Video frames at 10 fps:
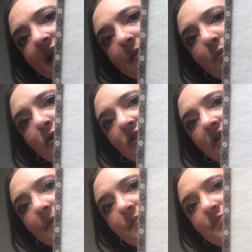April.
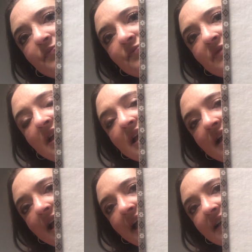
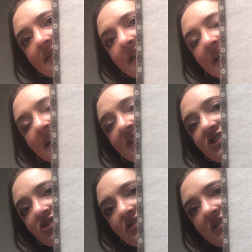And again, it's
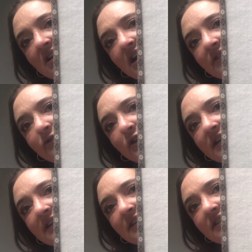just the called for
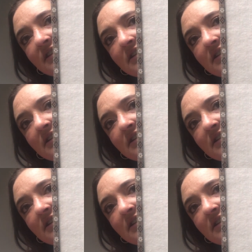colors.